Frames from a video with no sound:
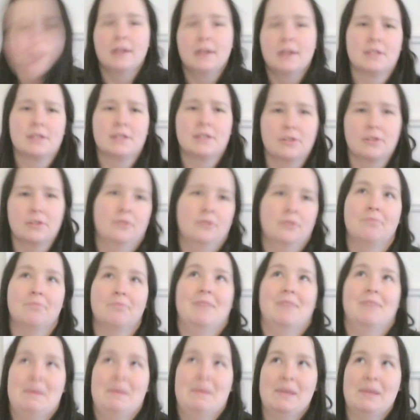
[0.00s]
So
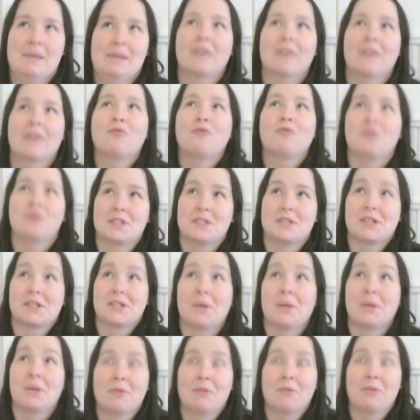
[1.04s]
maybe if
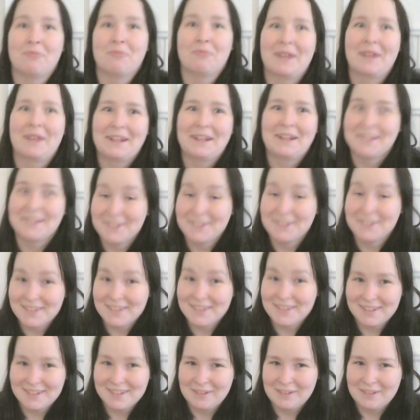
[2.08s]
some of my
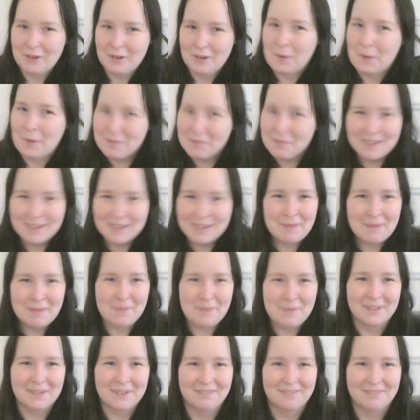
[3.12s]
listeners, hopefully
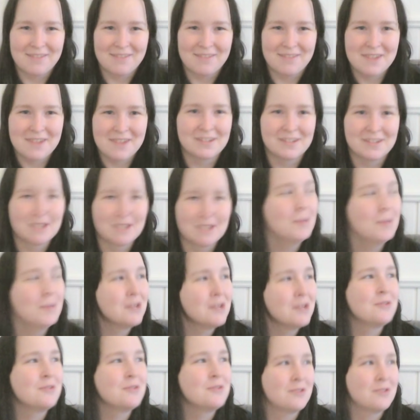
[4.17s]
maybe there is someone
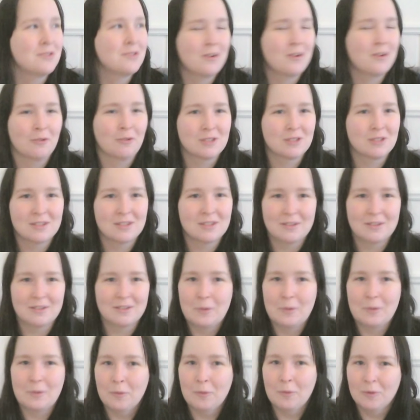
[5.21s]
who knows
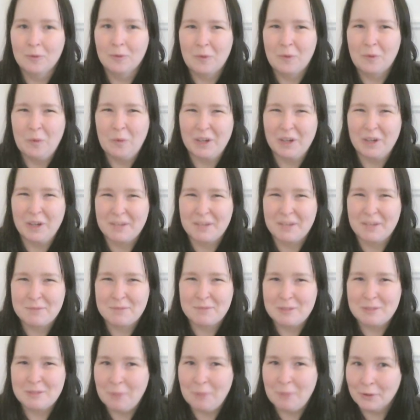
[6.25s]
what I'm
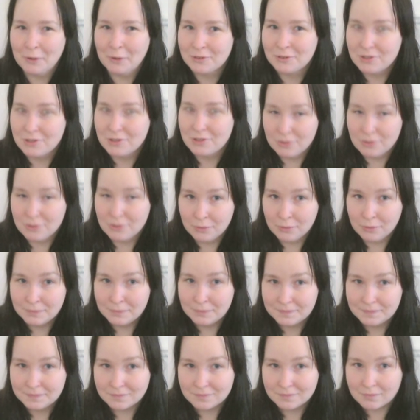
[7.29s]
supposed to do
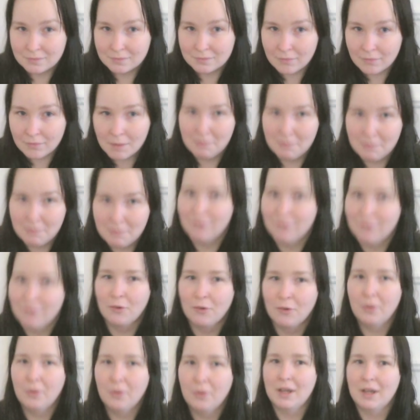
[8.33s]

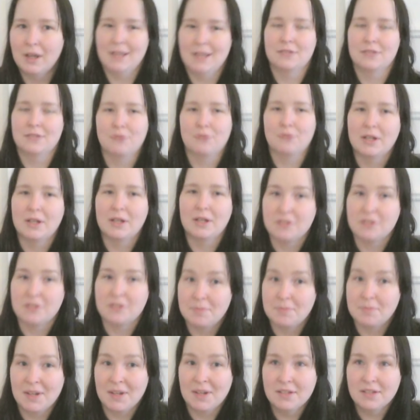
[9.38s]
before I try to
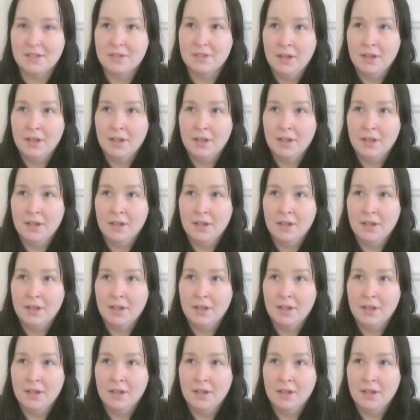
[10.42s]
spin it.